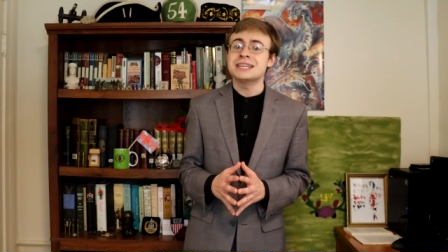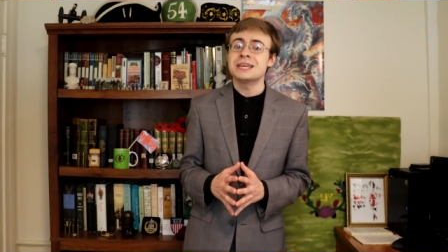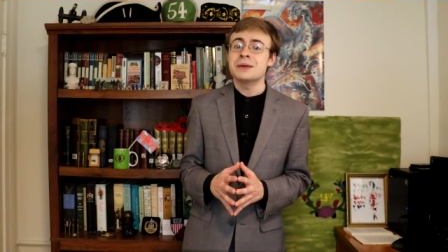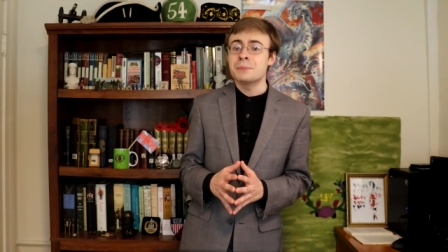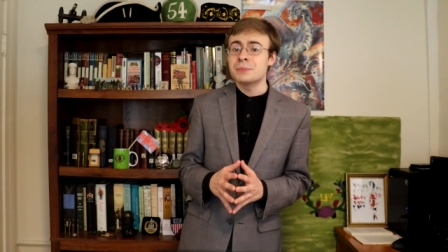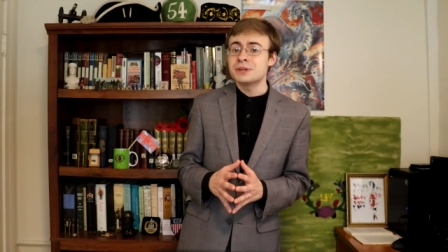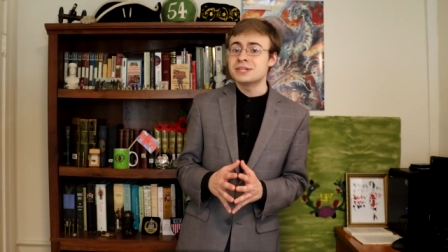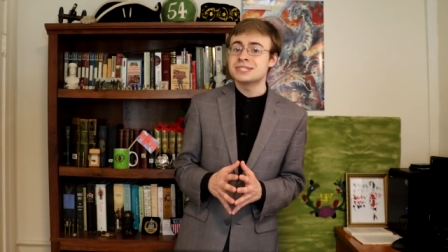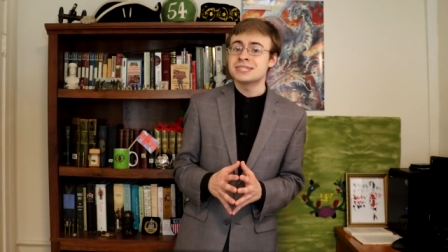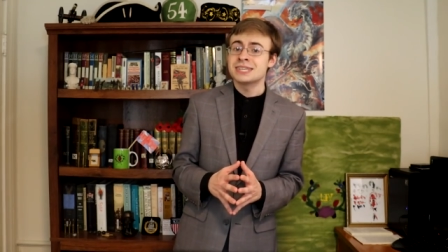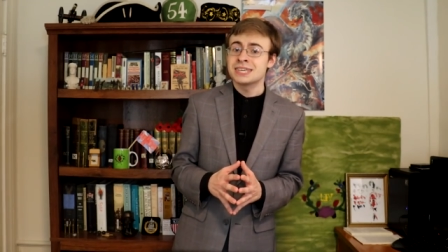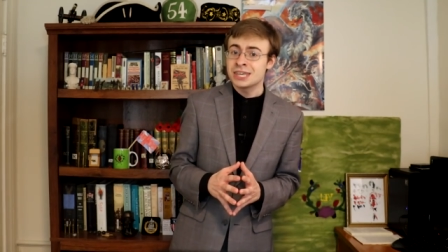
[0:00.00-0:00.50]

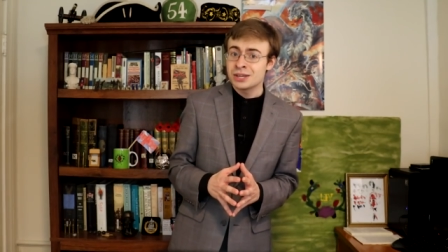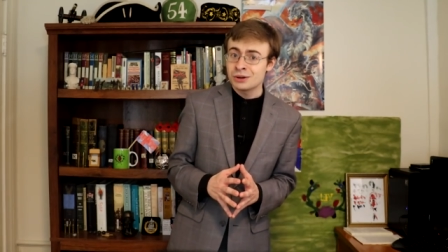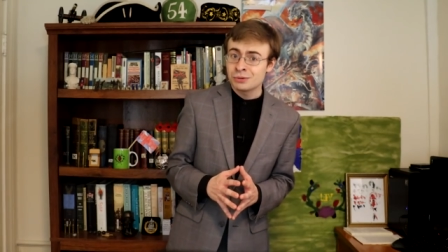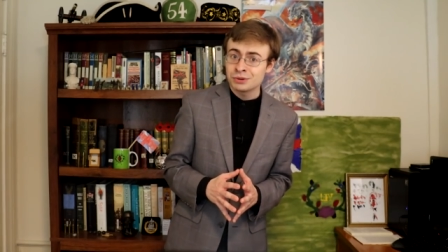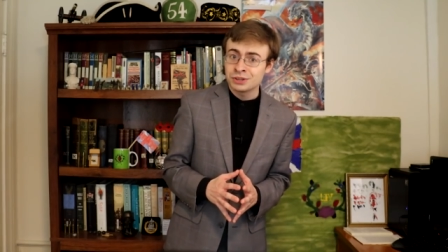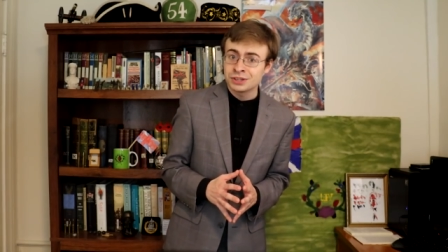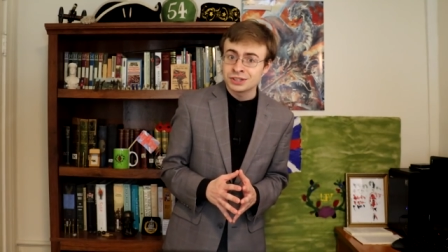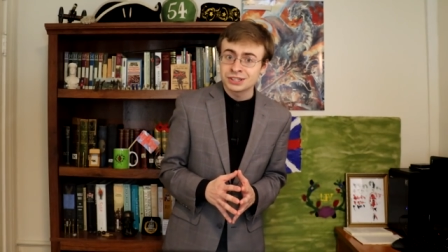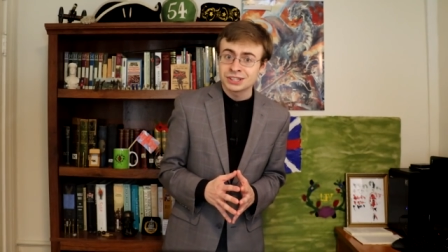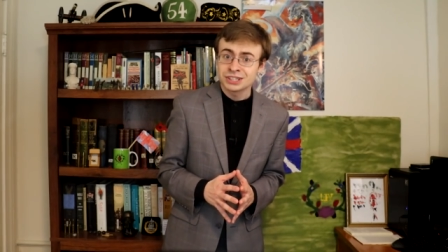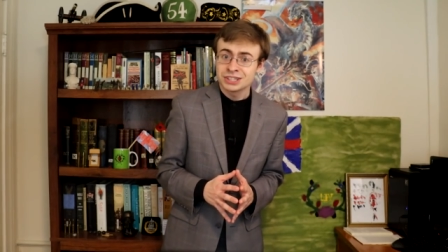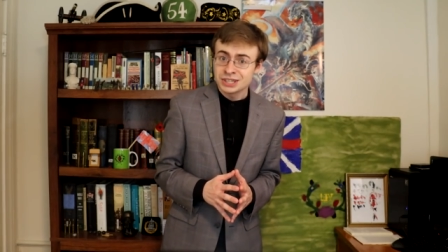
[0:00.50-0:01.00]

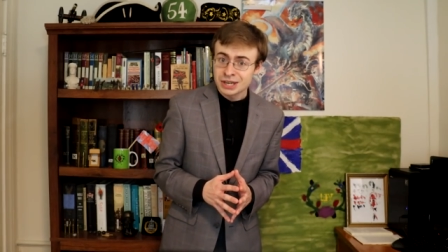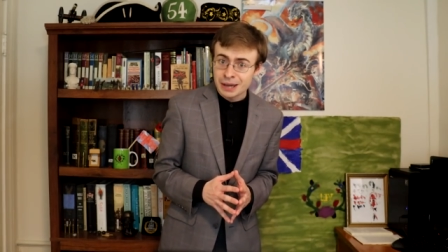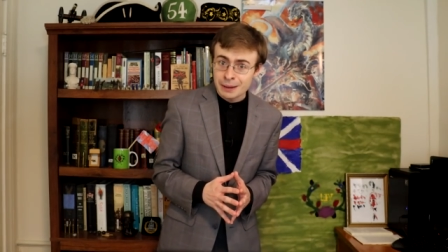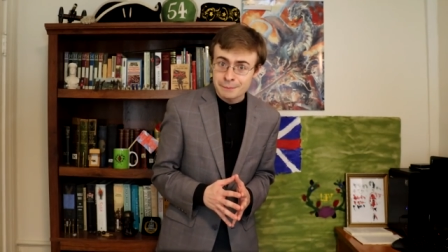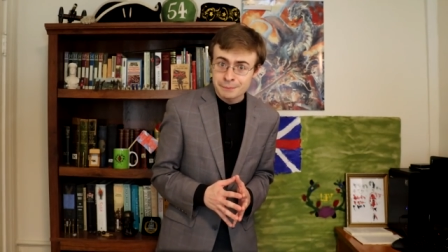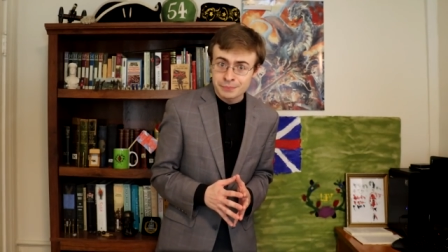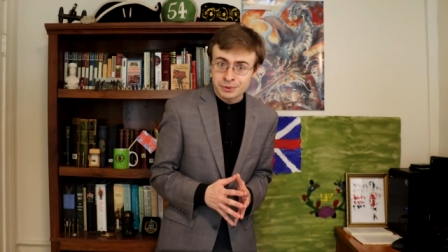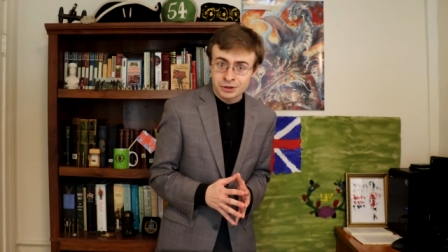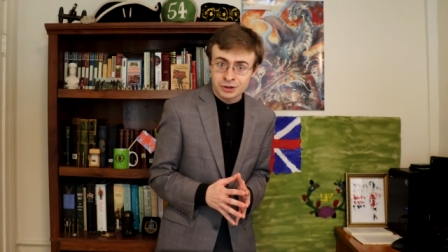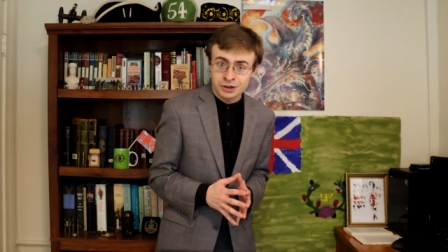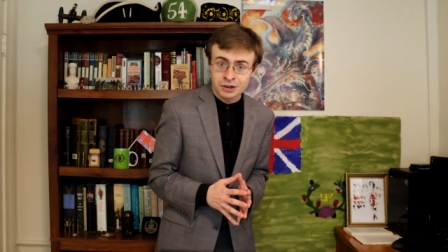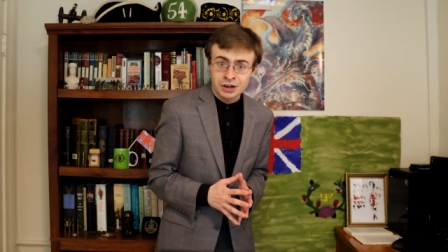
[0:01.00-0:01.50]
immaterial
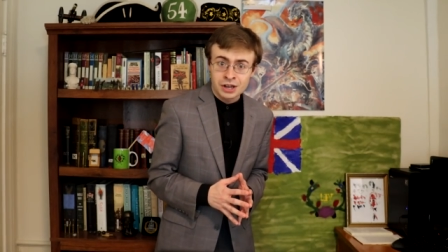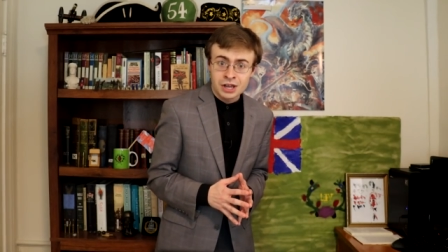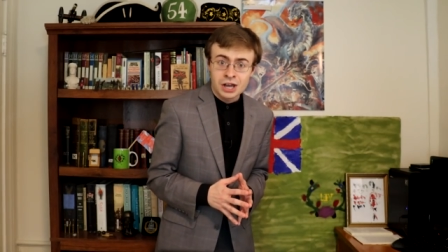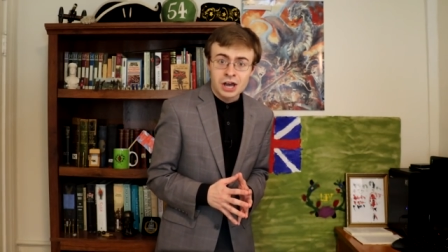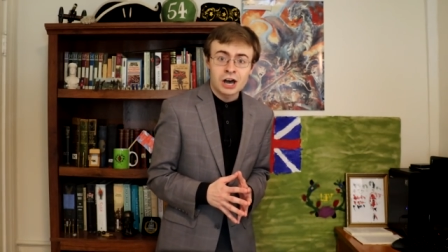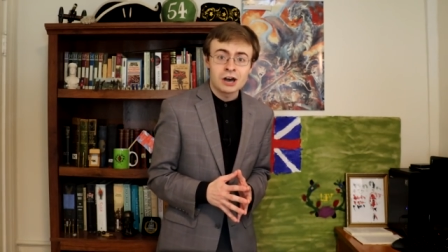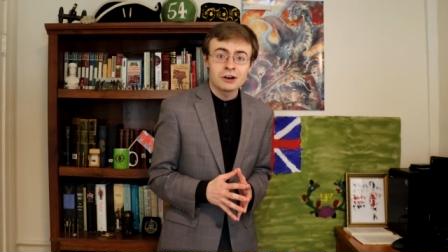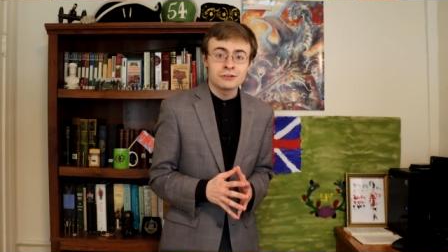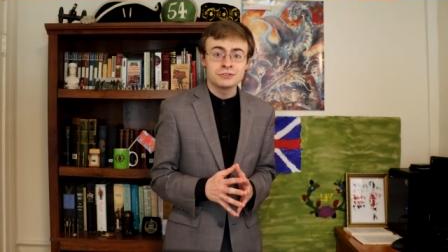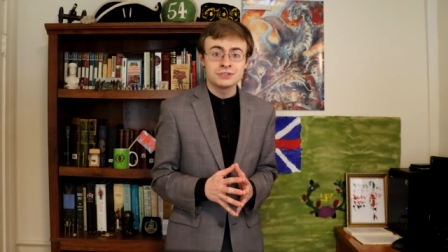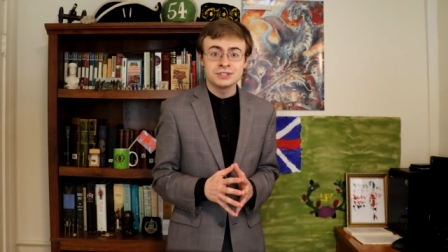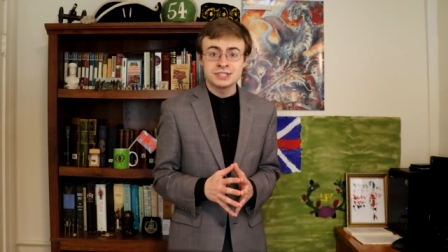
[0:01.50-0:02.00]
number
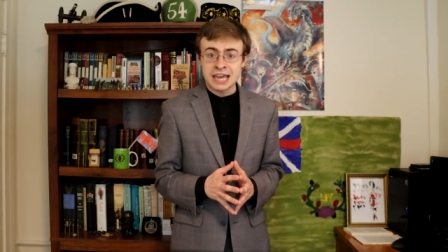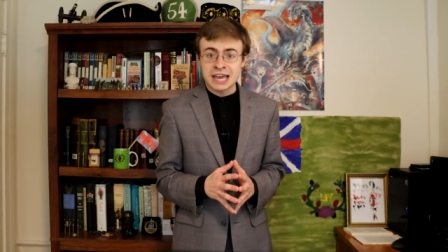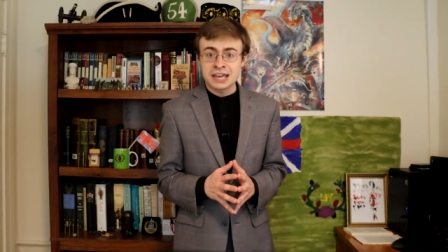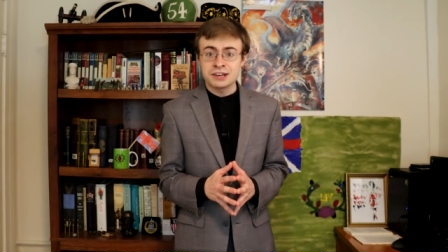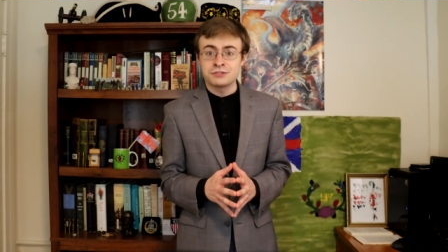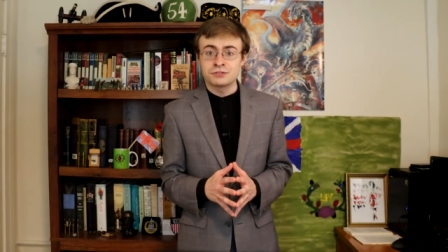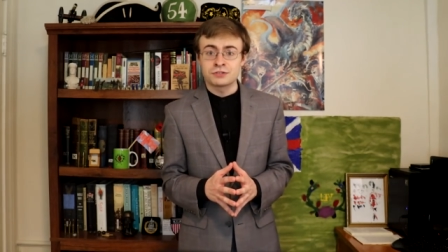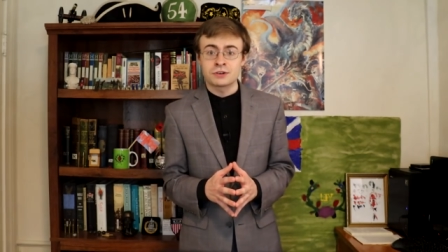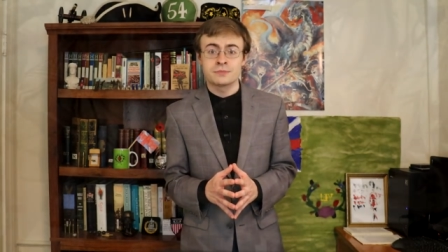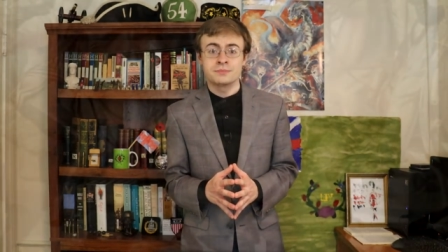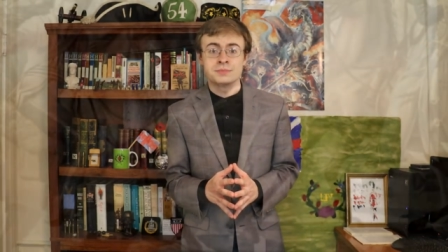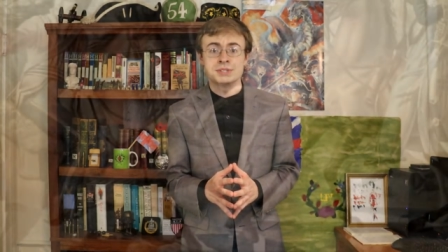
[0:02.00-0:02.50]
of dead
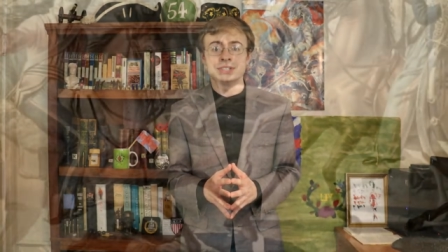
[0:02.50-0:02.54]
from